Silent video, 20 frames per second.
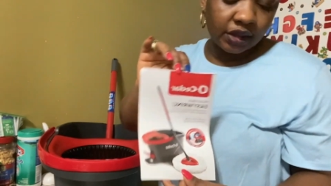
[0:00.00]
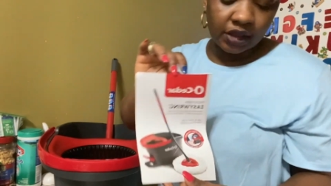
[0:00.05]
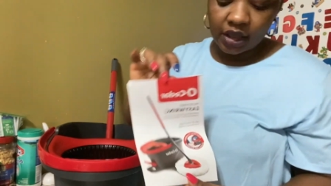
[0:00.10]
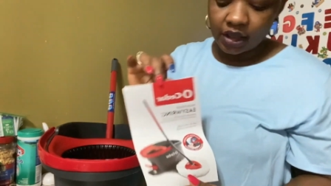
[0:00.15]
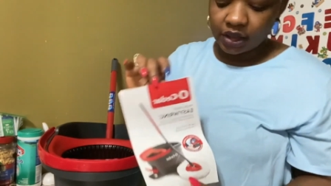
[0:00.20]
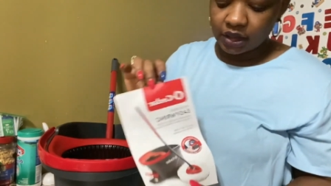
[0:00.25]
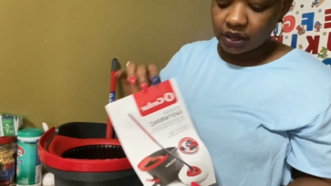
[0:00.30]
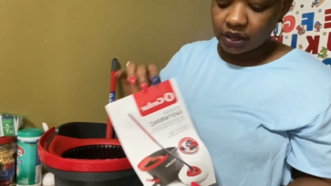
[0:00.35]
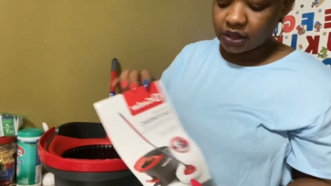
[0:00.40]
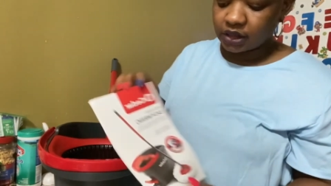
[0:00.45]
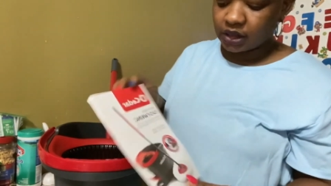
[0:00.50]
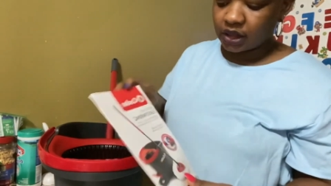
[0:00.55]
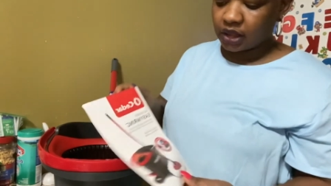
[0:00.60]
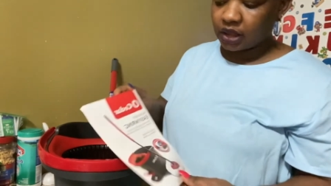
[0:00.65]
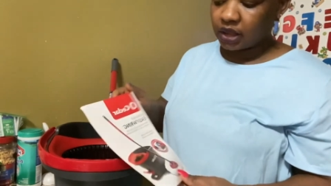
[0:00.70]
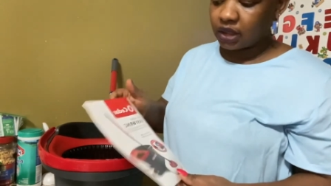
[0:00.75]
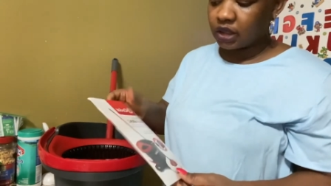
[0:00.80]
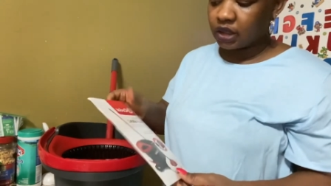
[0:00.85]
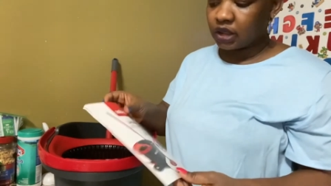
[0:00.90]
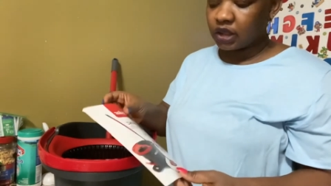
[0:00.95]
Like I
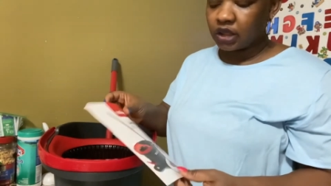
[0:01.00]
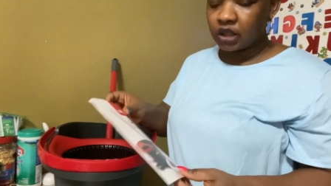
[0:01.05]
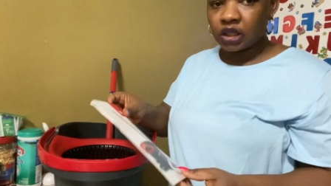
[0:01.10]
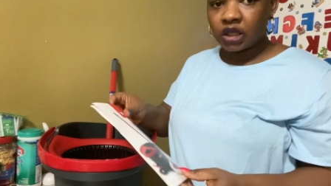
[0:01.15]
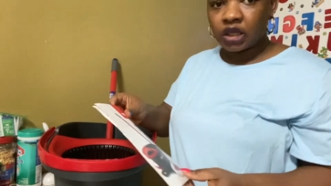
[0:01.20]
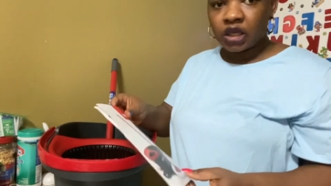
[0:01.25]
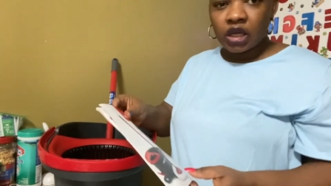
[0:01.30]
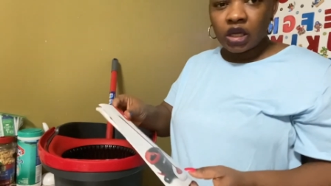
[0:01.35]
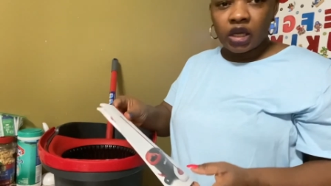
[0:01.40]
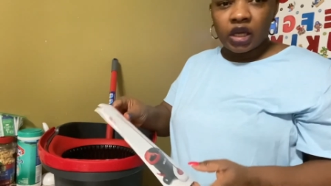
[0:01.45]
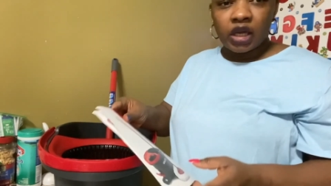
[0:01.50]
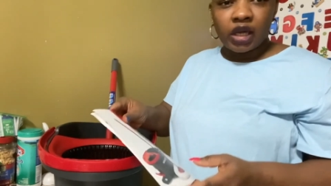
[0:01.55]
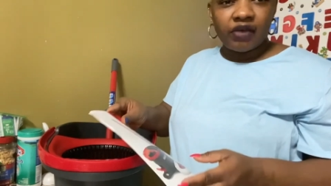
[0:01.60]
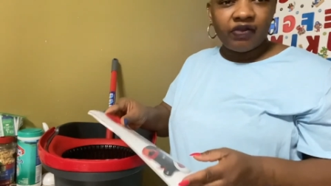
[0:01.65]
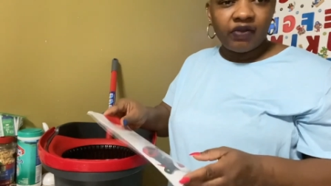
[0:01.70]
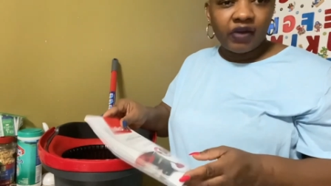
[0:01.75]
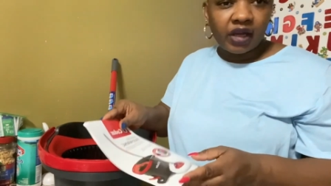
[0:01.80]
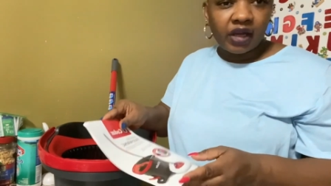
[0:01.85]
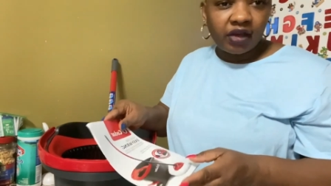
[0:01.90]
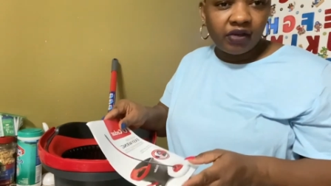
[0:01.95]
said,
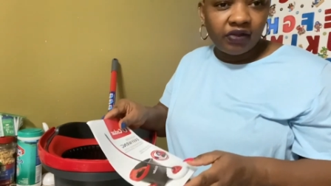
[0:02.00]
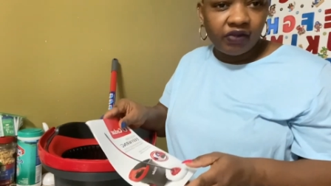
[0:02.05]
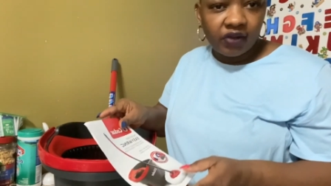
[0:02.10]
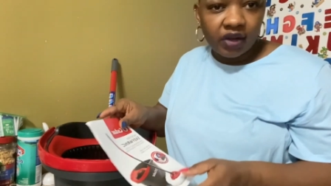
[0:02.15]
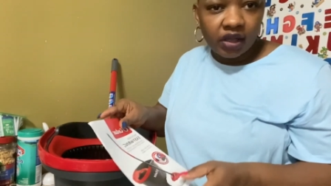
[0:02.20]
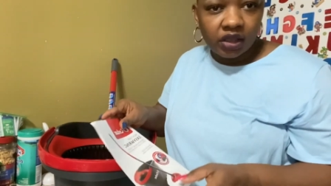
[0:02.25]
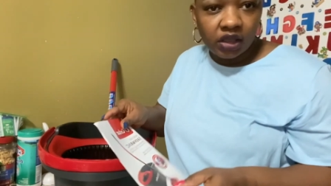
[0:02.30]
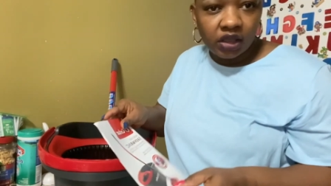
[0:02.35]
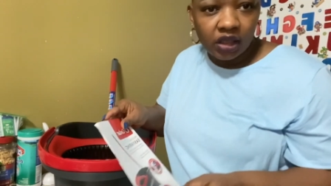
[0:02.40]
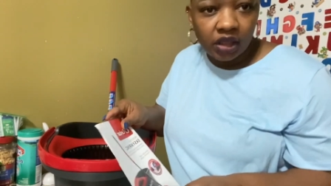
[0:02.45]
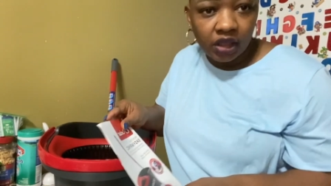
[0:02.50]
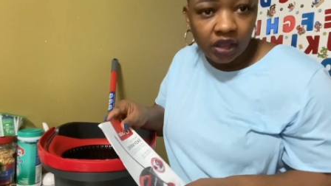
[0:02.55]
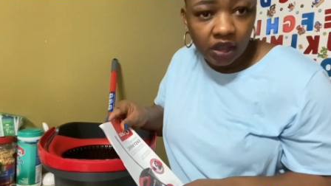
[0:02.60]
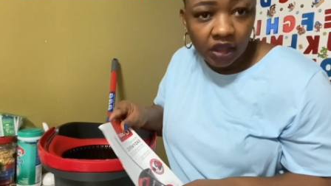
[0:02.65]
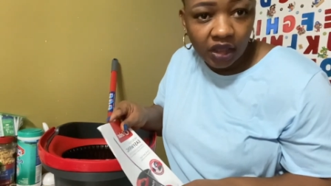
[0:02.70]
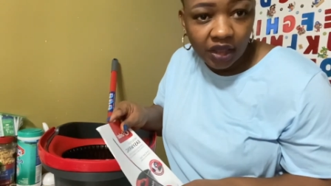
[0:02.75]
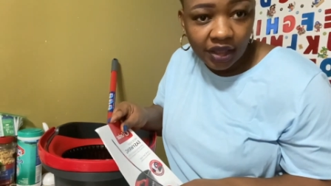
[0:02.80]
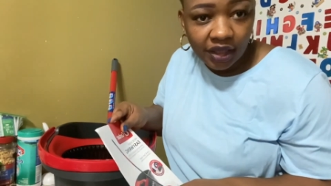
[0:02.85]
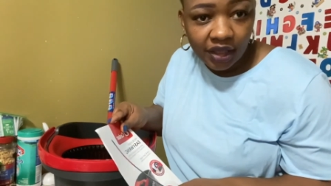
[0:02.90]
if I can find a link,